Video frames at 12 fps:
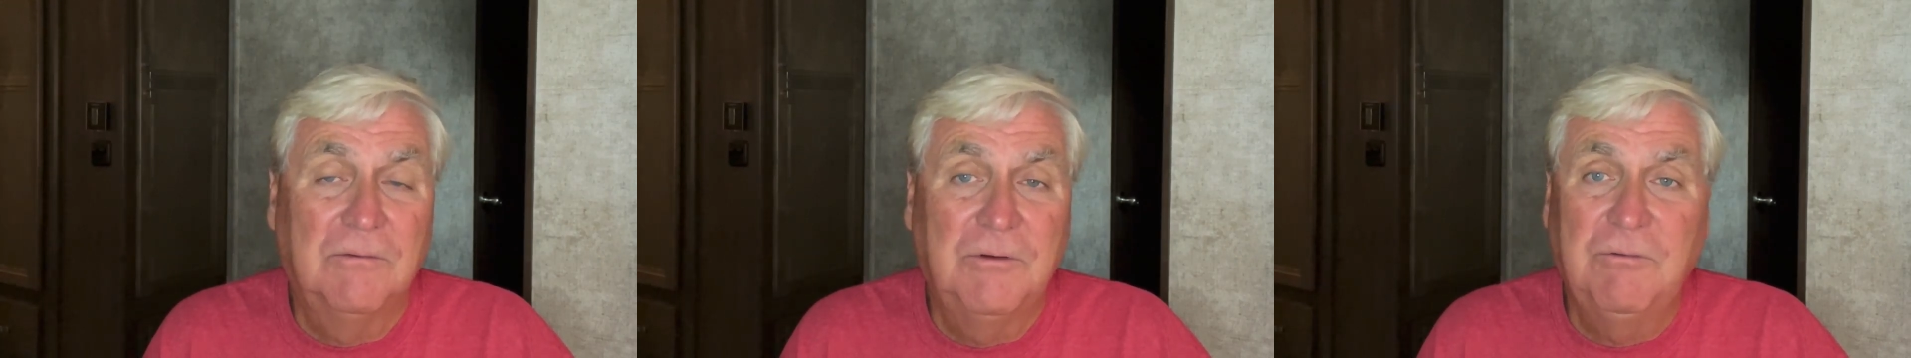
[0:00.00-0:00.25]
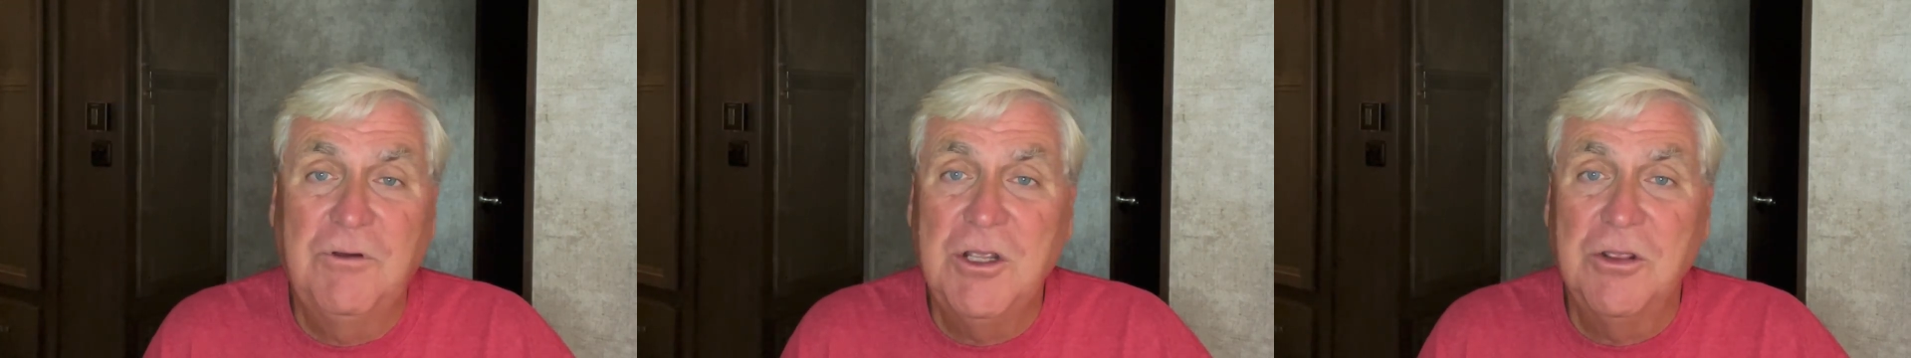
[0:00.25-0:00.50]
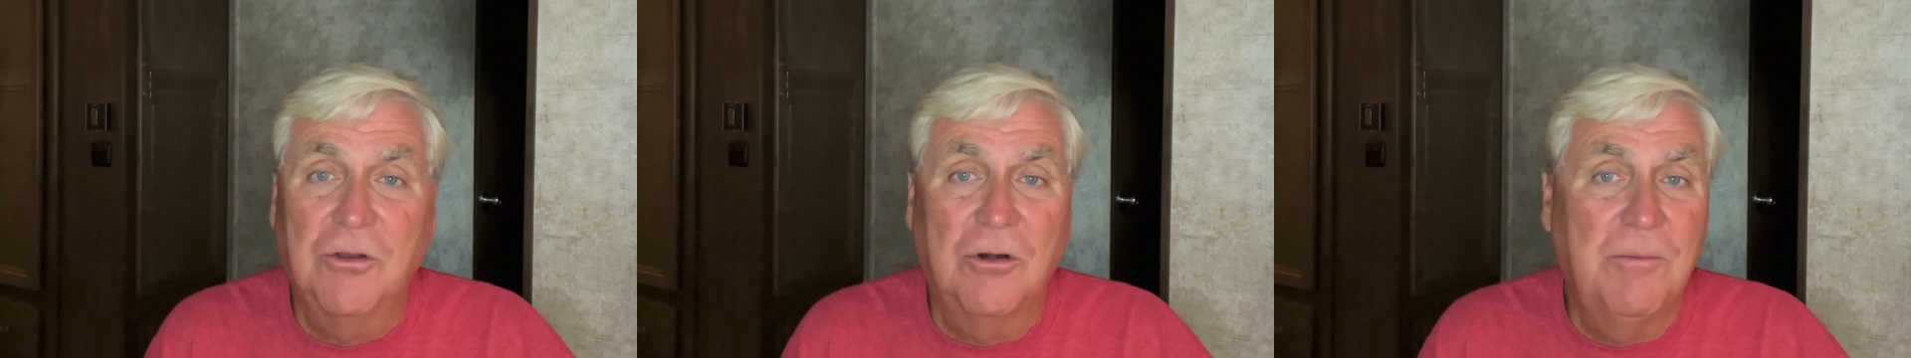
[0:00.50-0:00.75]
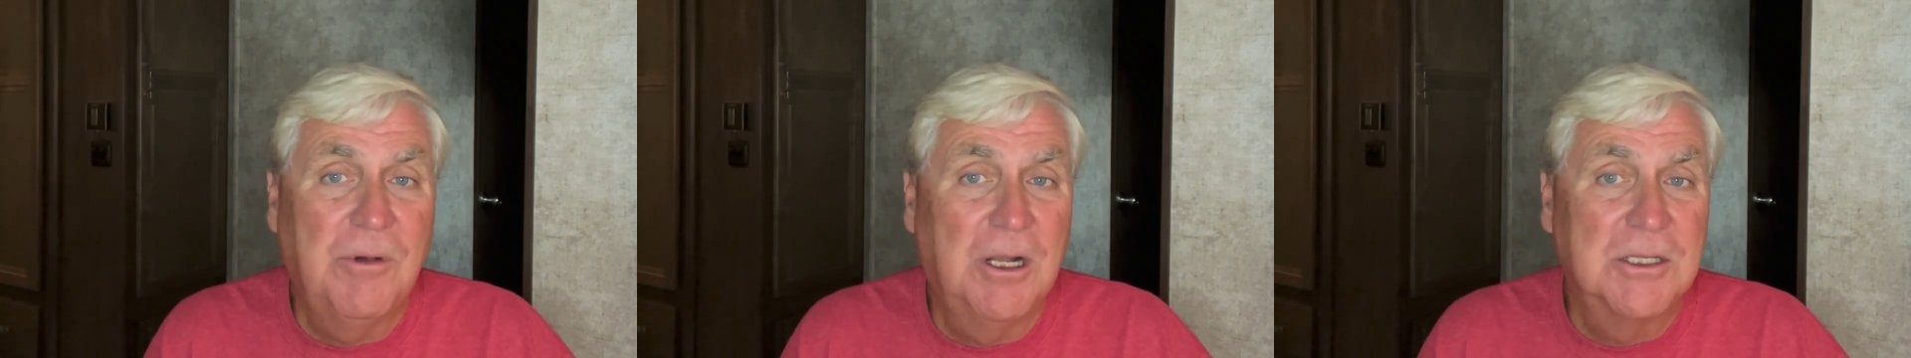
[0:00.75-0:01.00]
15,
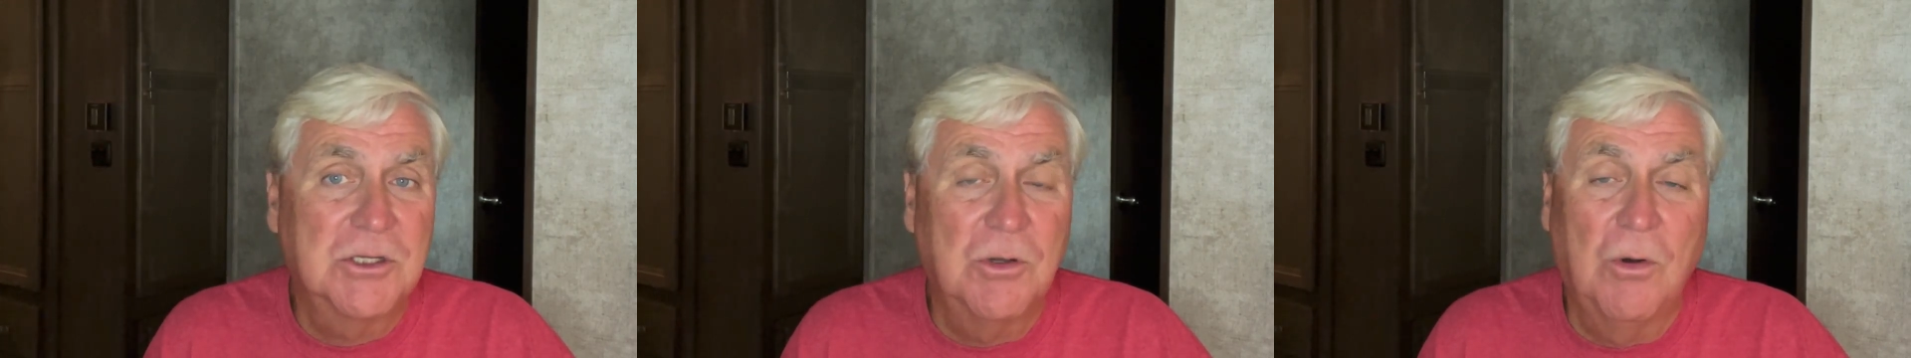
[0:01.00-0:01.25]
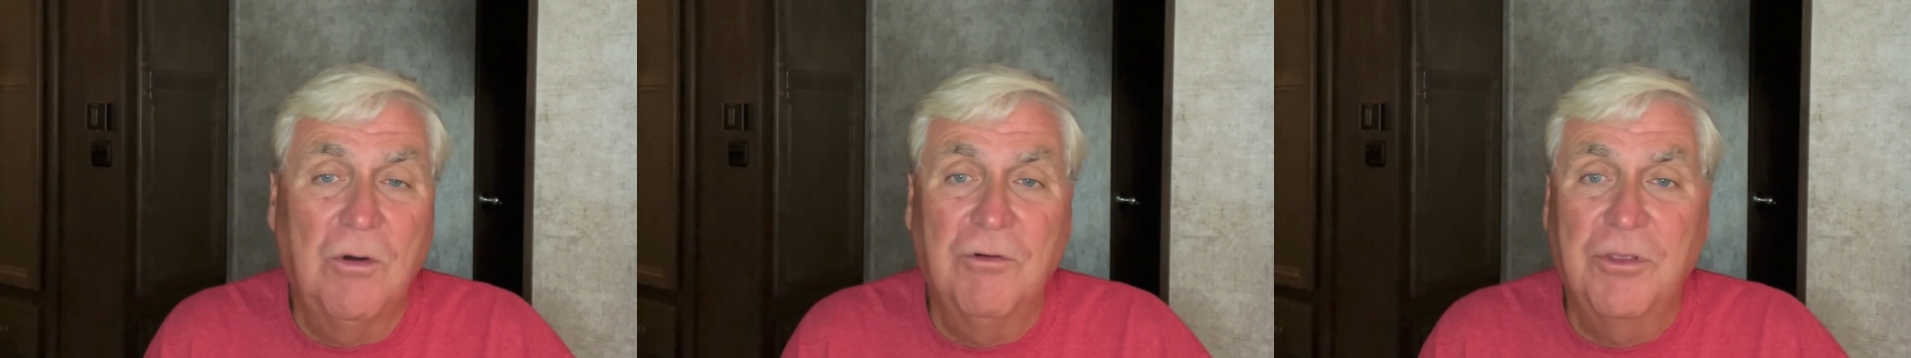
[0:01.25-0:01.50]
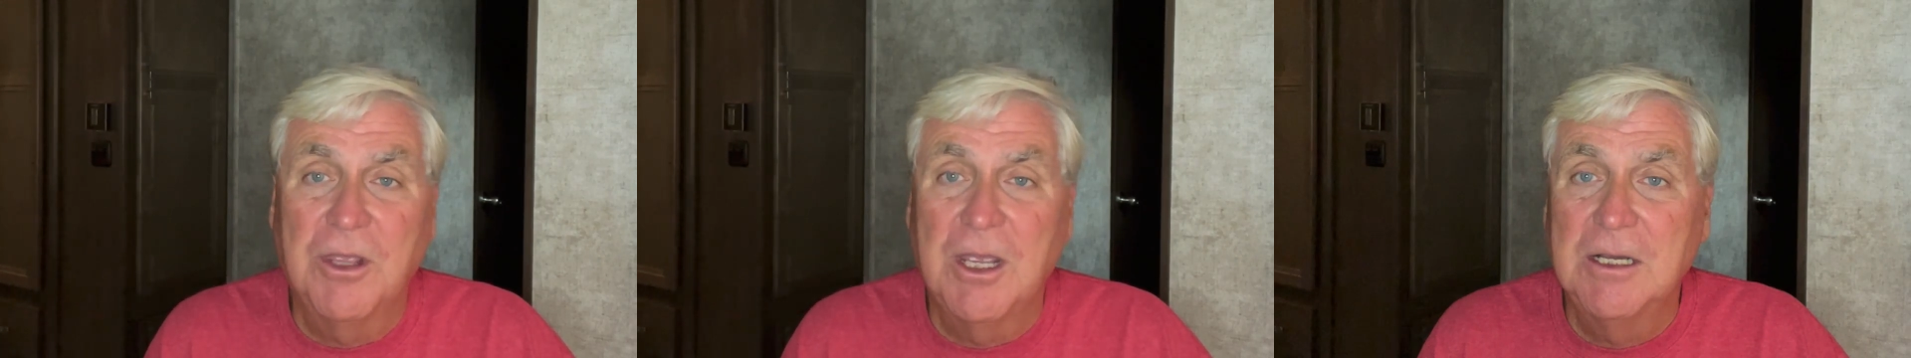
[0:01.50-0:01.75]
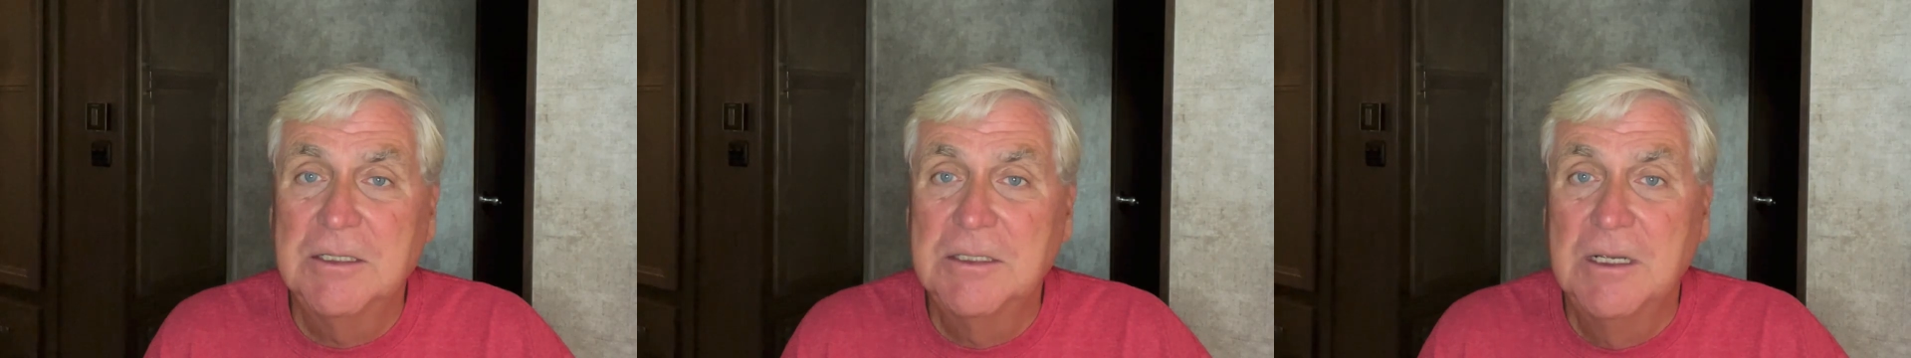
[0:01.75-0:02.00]
30 minutes, go over
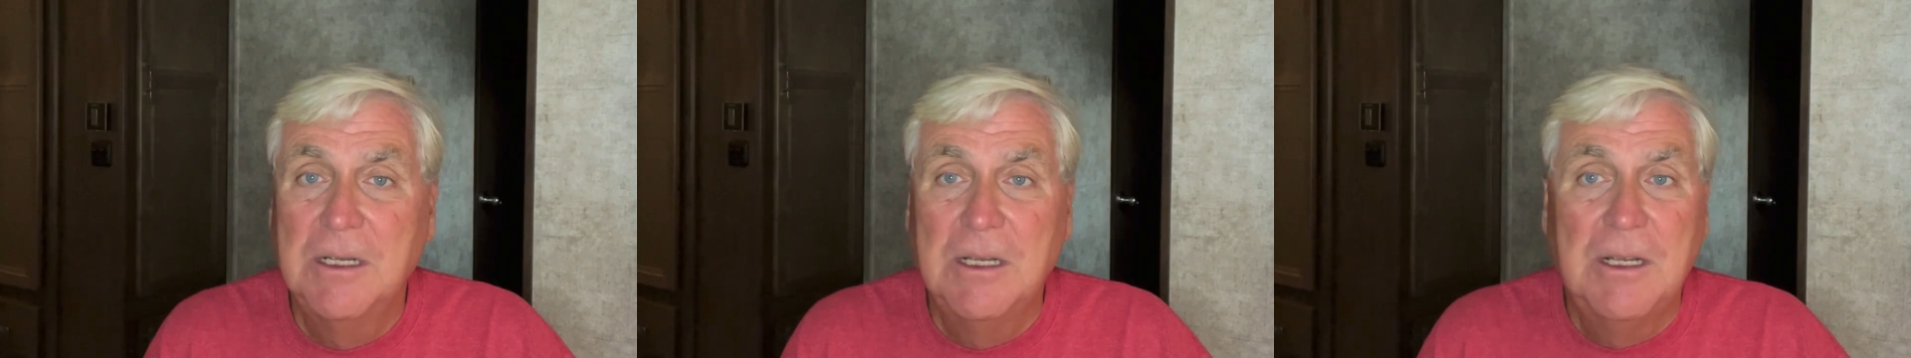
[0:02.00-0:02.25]
things.